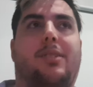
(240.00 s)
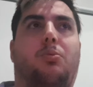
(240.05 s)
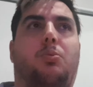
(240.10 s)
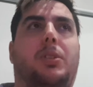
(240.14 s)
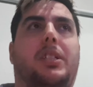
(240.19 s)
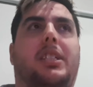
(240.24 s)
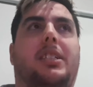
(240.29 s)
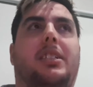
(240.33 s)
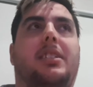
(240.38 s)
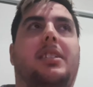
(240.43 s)

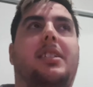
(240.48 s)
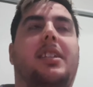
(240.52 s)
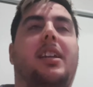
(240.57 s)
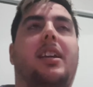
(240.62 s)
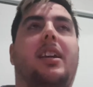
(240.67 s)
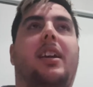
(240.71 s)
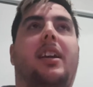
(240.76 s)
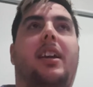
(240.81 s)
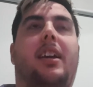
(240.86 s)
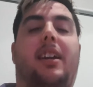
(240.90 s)
wings,
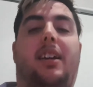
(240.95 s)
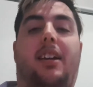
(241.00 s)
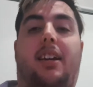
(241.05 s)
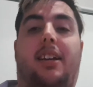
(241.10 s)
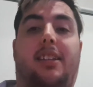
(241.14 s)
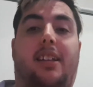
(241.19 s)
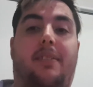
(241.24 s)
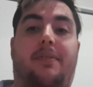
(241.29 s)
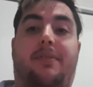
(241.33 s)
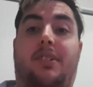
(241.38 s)

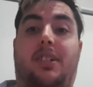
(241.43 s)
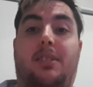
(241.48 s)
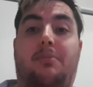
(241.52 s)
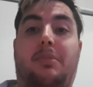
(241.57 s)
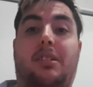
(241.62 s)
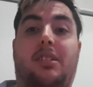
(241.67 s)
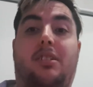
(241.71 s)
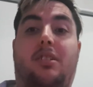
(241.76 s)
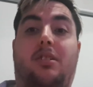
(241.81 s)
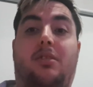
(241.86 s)
and they find
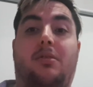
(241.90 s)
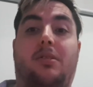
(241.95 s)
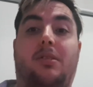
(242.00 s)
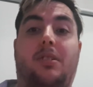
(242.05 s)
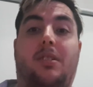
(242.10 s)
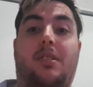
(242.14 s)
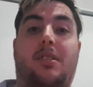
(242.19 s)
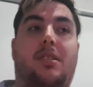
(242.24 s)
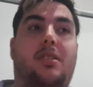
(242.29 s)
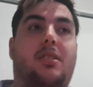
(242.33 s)

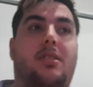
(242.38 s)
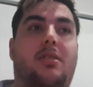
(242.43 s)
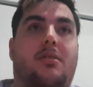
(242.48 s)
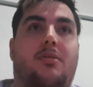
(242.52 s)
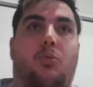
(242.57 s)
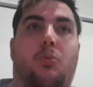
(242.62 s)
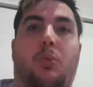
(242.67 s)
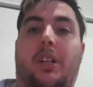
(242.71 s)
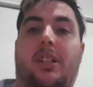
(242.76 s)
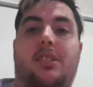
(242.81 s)
Meliodas
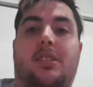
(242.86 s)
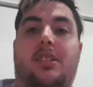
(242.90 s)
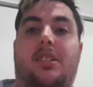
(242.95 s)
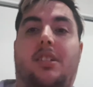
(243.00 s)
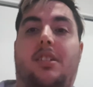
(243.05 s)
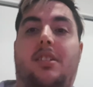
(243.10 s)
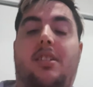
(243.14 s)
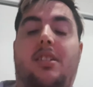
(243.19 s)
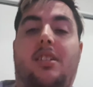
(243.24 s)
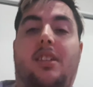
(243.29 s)

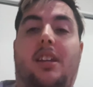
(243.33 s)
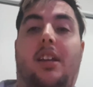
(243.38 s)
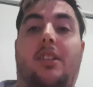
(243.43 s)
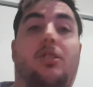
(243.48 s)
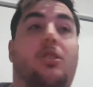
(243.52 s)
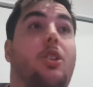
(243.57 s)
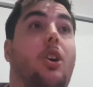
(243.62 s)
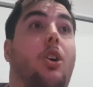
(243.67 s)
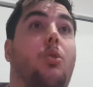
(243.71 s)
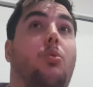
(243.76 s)
wingless,
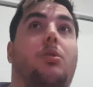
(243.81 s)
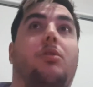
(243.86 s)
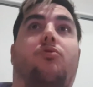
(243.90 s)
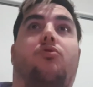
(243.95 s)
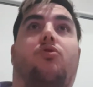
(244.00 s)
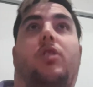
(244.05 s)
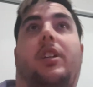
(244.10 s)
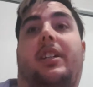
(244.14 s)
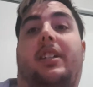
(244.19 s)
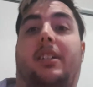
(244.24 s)
and no
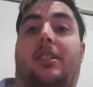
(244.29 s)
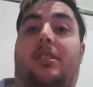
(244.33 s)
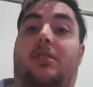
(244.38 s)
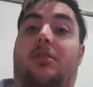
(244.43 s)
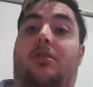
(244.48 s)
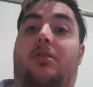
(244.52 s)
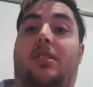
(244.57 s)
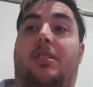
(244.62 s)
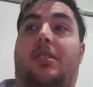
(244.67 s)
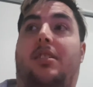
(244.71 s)
one
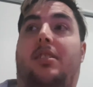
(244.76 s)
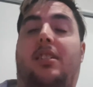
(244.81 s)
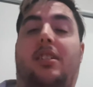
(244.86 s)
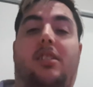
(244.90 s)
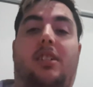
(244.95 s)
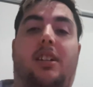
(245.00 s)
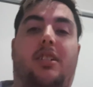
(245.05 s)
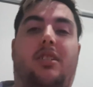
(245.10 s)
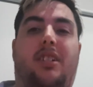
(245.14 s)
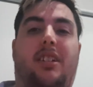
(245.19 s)
recognizes. They're
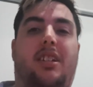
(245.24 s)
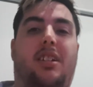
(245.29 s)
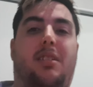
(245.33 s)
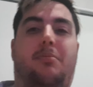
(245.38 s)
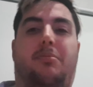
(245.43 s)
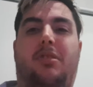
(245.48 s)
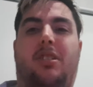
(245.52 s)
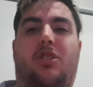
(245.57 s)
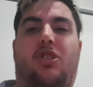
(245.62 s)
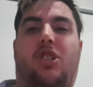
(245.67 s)
like, "Oh, here,
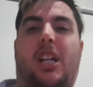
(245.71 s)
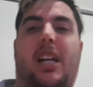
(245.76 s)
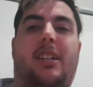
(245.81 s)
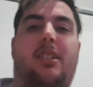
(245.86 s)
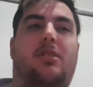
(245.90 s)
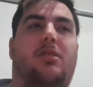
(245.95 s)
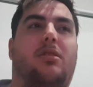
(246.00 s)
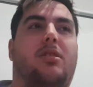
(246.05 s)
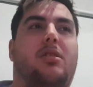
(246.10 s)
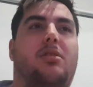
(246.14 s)
put a
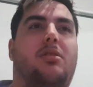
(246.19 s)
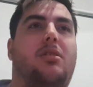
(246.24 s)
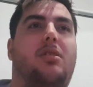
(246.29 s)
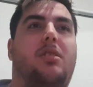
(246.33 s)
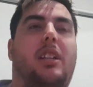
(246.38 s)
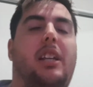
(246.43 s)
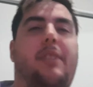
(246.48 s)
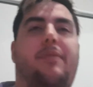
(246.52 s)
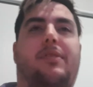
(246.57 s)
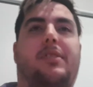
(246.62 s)
jacket on,
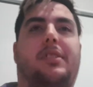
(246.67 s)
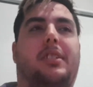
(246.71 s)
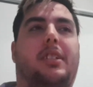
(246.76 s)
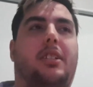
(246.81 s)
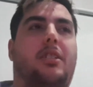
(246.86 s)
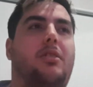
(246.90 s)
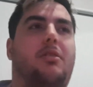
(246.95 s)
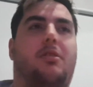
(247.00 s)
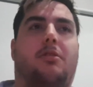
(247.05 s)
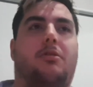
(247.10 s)
and
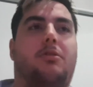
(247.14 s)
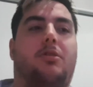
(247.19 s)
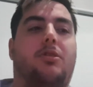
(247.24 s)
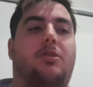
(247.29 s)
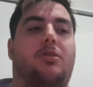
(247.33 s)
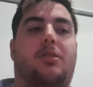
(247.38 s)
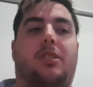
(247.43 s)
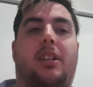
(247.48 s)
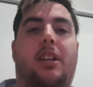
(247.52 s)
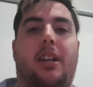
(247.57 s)
everything. You're all
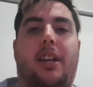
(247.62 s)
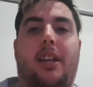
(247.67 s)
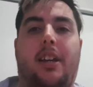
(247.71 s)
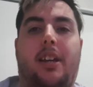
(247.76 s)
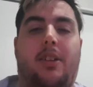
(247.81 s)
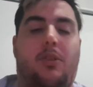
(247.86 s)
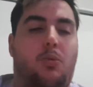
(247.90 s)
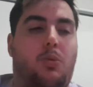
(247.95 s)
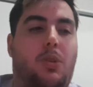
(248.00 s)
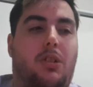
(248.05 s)
good.
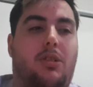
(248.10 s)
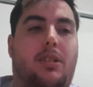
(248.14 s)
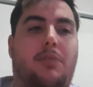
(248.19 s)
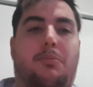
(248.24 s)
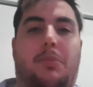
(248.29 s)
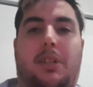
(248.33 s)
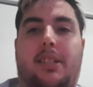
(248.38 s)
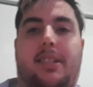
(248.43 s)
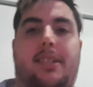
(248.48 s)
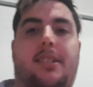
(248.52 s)
Welcome,
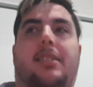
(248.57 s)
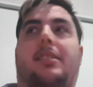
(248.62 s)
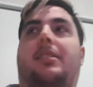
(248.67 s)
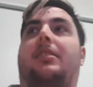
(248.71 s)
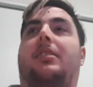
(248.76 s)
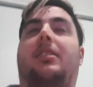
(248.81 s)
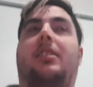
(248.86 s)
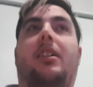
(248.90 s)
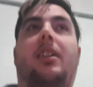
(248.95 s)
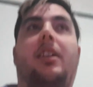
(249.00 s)
my
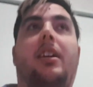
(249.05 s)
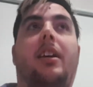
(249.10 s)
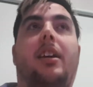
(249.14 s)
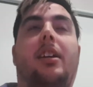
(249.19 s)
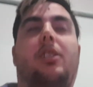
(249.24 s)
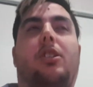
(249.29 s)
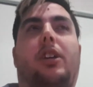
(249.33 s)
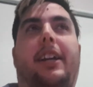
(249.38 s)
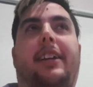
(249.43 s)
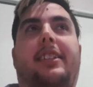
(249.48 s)
son."
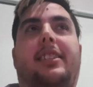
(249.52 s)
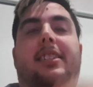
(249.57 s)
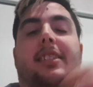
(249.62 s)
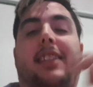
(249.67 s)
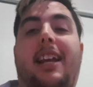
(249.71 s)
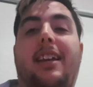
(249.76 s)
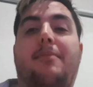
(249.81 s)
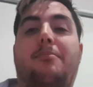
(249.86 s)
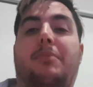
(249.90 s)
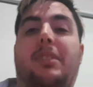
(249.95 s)
Like,
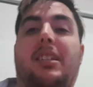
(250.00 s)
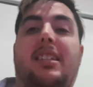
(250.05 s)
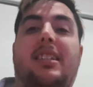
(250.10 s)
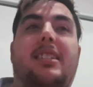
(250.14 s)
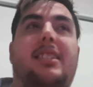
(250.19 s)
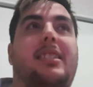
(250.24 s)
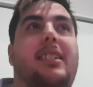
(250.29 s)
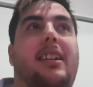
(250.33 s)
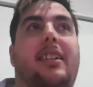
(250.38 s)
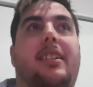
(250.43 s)
they
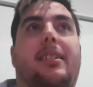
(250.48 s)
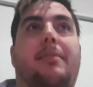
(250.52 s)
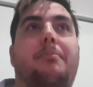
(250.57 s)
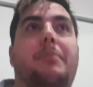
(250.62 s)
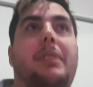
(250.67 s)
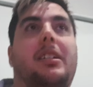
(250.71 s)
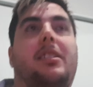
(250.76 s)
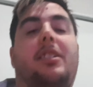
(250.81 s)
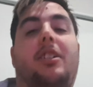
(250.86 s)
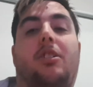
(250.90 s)
mistake
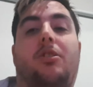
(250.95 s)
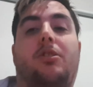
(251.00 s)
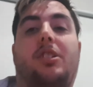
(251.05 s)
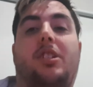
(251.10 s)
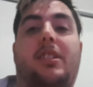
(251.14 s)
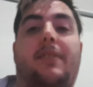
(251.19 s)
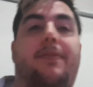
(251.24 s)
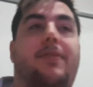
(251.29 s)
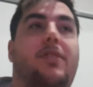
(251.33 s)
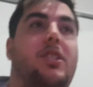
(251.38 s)

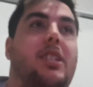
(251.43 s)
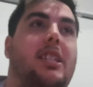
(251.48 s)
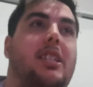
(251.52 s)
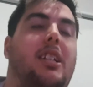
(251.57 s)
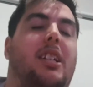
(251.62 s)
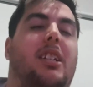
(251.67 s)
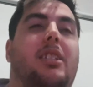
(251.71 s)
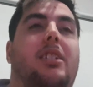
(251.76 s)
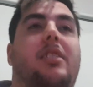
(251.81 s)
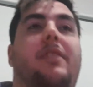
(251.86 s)
Meliodas for
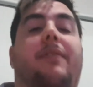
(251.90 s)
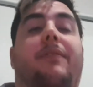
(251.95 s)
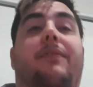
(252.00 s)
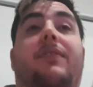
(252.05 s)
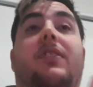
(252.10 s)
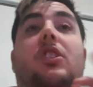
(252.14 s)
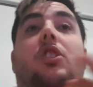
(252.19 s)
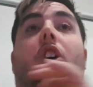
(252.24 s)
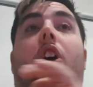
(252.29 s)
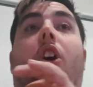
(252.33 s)
Salad
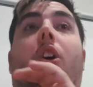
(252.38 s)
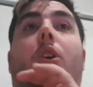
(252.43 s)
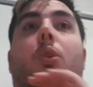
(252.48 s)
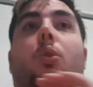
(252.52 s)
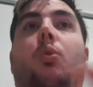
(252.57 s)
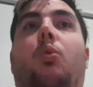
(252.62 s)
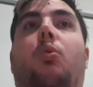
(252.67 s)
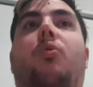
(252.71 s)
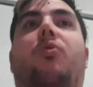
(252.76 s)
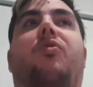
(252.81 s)
for the
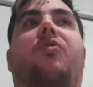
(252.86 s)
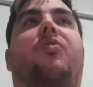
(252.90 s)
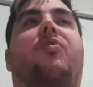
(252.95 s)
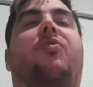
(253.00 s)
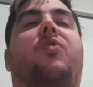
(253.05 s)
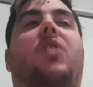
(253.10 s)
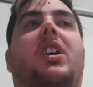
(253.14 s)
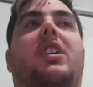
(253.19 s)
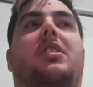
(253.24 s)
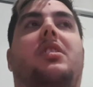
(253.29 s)
whole
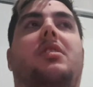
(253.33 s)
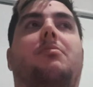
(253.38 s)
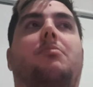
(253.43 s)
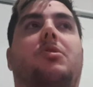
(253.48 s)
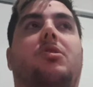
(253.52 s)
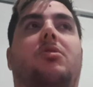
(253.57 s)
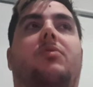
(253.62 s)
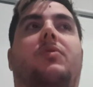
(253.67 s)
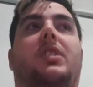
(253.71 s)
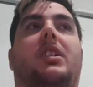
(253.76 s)
fucking
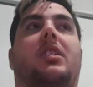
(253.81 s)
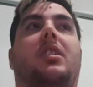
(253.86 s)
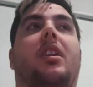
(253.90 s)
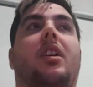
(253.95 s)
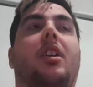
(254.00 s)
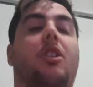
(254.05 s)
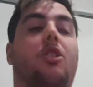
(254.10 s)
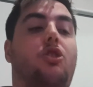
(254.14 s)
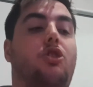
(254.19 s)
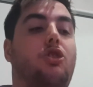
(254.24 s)
movie.
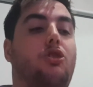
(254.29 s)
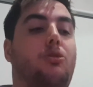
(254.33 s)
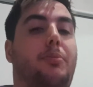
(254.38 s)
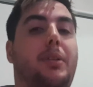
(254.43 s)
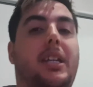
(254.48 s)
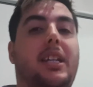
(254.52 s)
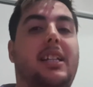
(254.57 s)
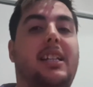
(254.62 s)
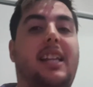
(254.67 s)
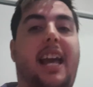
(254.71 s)
You'll
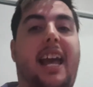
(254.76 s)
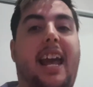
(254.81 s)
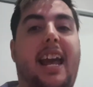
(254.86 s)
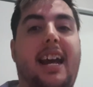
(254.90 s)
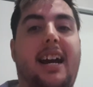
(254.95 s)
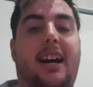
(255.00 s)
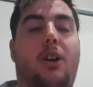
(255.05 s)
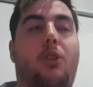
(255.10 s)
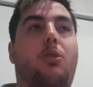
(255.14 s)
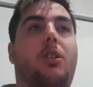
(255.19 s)
be an
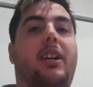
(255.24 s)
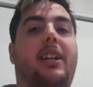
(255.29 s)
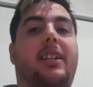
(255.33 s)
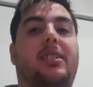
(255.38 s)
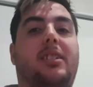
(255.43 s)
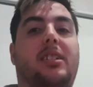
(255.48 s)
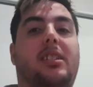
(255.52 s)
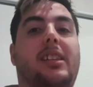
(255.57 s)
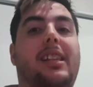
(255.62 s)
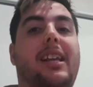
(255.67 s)
hour
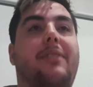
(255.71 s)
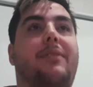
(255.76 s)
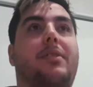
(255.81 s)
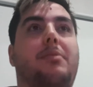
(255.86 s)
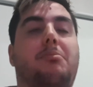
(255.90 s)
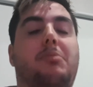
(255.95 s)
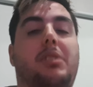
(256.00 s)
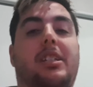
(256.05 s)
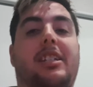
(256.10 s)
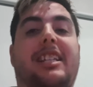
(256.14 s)
and
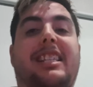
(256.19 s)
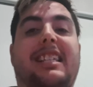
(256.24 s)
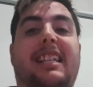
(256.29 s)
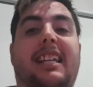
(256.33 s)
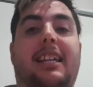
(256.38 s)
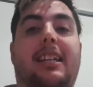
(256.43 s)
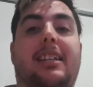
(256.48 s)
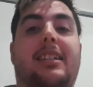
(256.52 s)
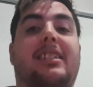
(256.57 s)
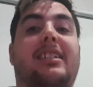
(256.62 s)
11 minutes
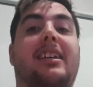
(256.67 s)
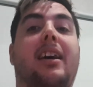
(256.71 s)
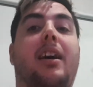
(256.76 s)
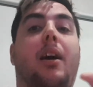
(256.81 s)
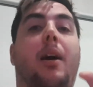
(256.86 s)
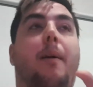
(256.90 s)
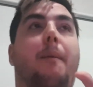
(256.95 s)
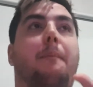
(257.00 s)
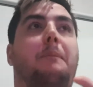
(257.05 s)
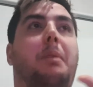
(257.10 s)
in
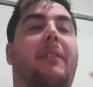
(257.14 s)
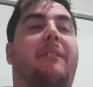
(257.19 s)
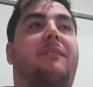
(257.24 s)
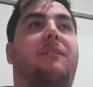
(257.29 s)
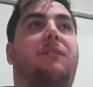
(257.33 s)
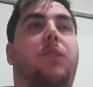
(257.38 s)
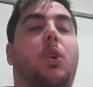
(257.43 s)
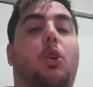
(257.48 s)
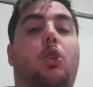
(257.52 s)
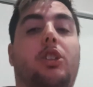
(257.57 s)

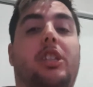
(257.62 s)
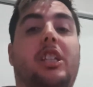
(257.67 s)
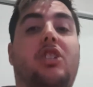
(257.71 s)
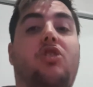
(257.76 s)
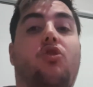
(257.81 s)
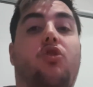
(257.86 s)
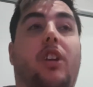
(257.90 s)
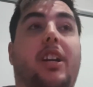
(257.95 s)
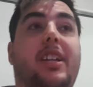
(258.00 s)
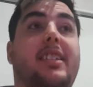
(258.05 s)
before
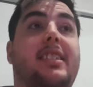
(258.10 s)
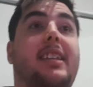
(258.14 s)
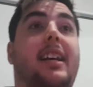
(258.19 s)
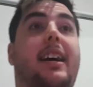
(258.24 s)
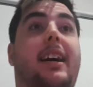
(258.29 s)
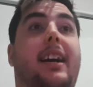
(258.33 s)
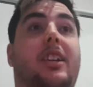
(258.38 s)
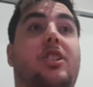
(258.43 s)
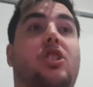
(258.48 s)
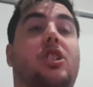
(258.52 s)
this race
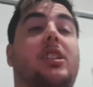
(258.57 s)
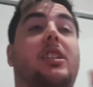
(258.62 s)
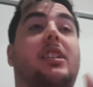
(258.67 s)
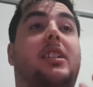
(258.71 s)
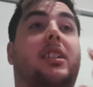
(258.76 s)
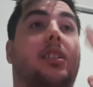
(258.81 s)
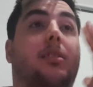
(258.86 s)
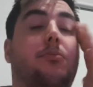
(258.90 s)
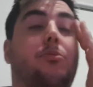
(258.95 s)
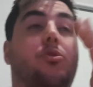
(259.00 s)
actually
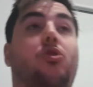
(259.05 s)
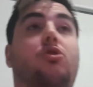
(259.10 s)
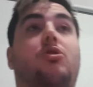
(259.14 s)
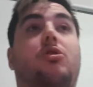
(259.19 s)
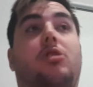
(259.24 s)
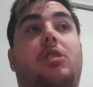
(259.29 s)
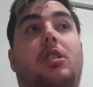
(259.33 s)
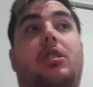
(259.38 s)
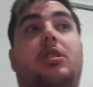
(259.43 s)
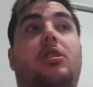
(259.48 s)
comes
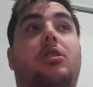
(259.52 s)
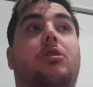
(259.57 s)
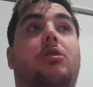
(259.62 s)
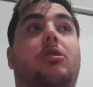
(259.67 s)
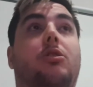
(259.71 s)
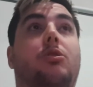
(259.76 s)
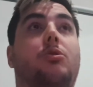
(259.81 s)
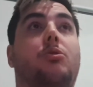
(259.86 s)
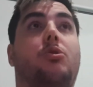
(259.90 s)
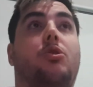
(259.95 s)
to the
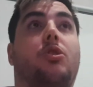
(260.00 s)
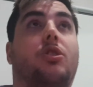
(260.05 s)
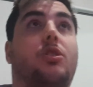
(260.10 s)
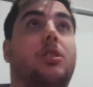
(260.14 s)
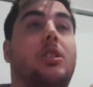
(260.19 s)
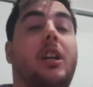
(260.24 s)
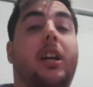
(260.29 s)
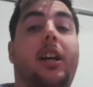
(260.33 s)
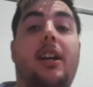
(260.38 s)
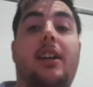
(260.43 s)

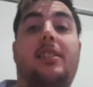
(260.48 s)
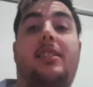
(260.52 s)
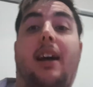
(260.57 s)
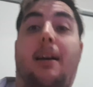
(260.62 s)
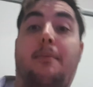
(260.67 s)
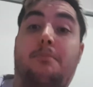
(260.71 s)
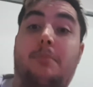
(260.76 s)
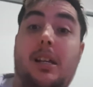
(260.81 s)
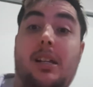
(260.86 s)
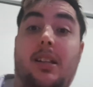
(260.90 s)
conclusion
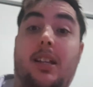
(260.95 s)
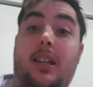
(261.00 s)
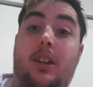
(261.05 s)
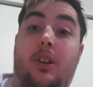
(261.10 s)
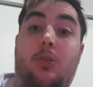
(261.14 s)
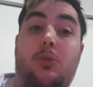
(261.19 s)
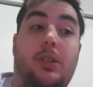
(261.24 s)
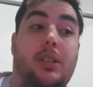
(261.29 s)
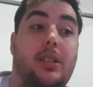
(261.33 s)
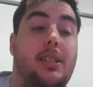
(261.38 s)
that
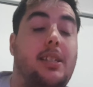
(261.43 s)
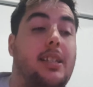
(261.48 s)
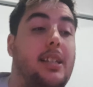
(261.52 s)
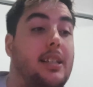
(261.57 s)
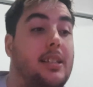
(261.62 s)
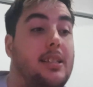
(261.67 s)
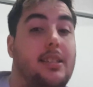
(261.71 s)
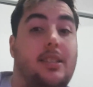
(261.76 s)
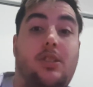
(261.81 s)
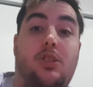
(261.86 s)
Meliodas
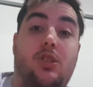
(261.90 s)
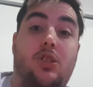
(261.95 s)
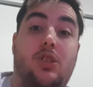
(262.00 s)
is